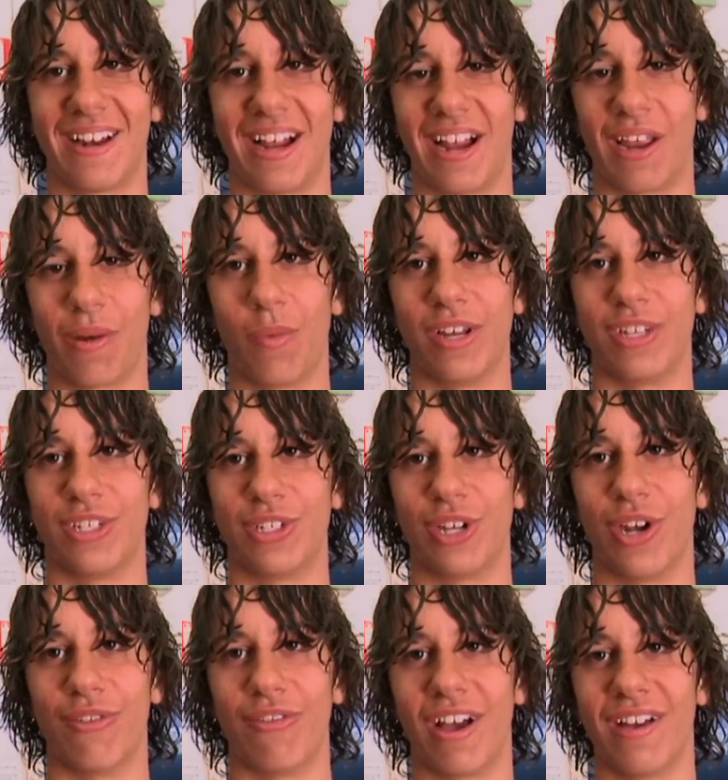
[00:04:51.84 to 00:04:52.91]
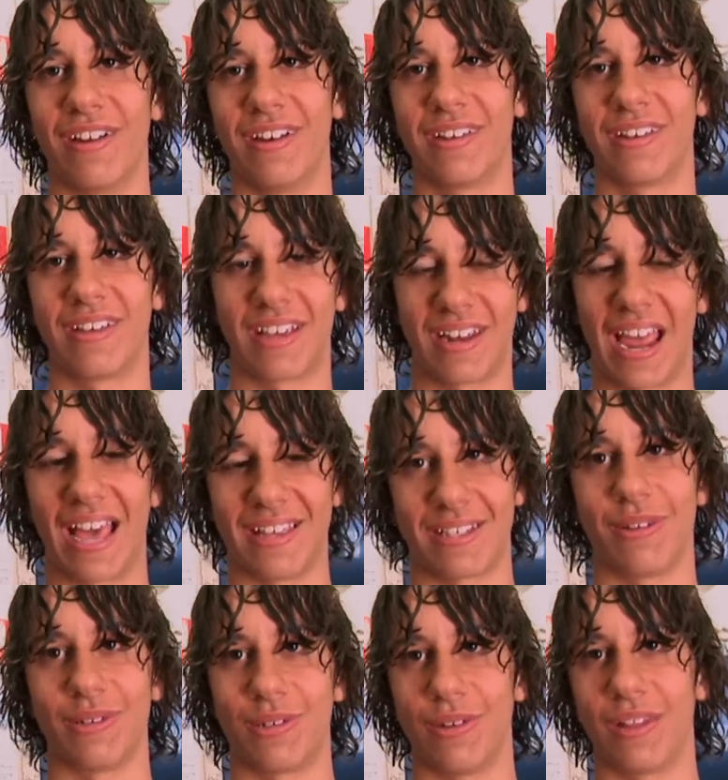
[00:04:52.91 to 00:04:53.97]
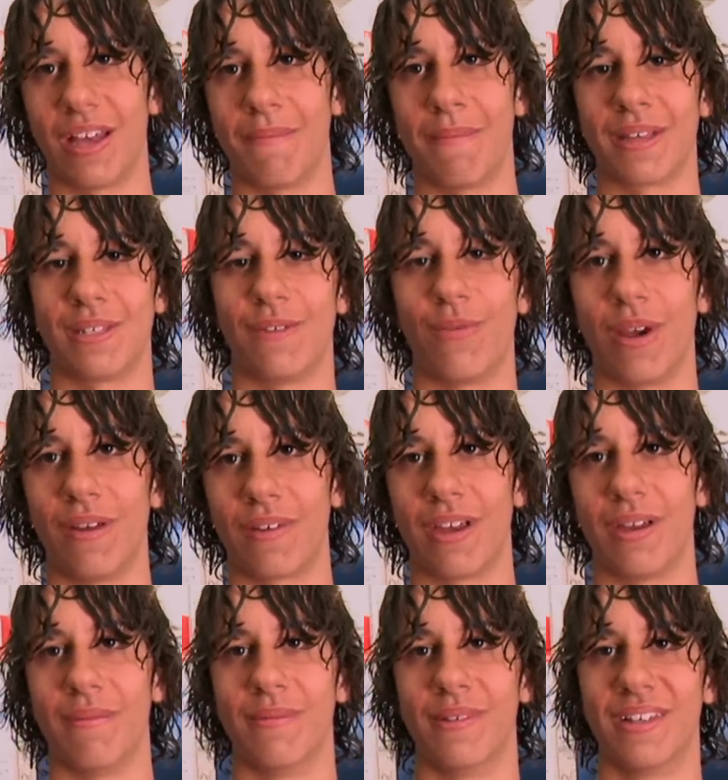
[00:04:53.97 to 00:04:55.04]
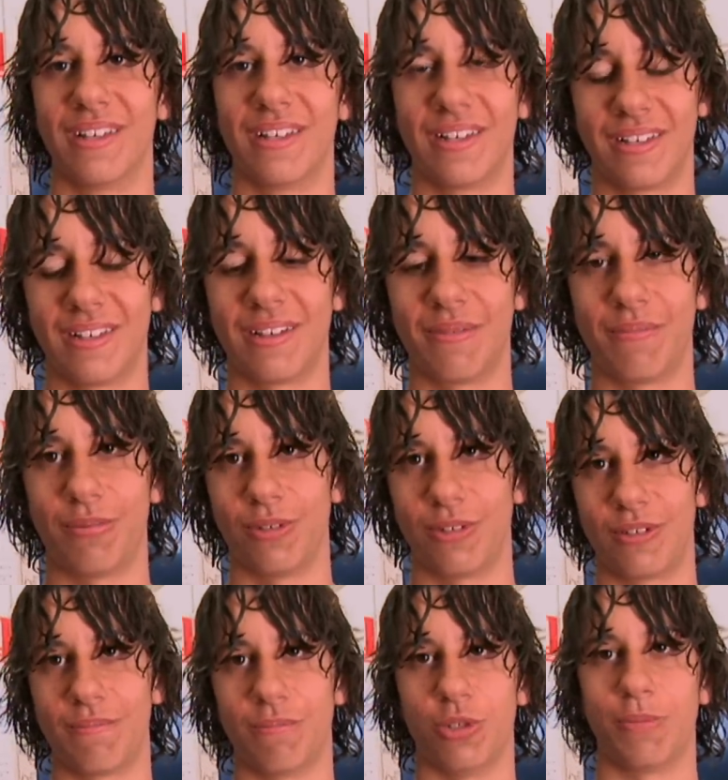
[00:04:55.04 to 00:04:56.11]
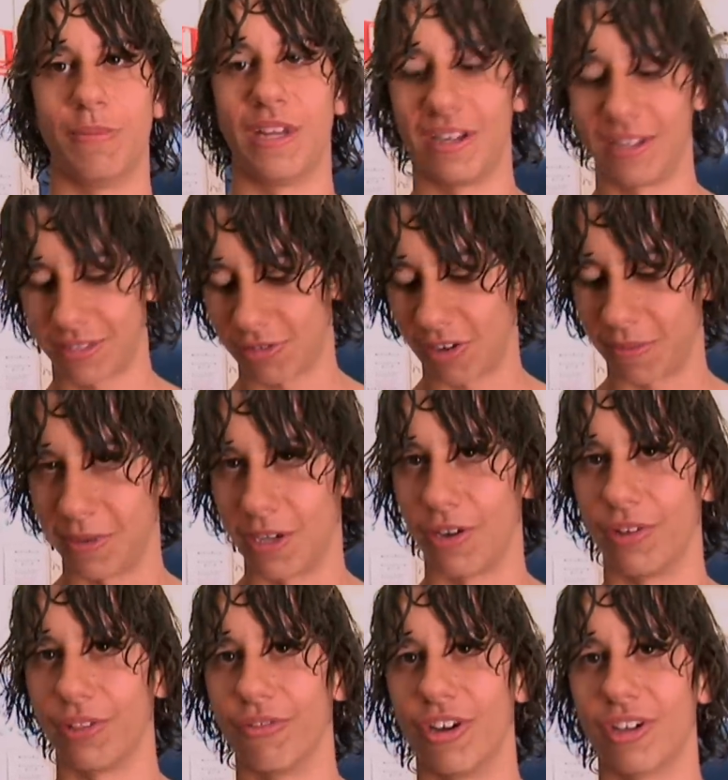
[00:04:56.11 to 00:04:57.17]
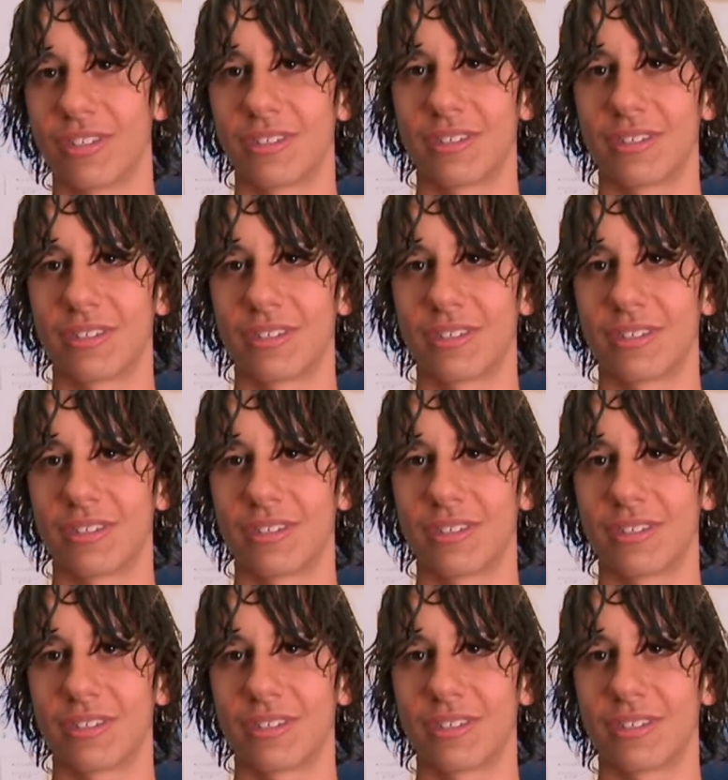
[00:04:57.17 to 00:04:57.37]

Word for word: I like went to turn around, and as I was doing that, a massive wave came, pushed me, scraped me along the rocks.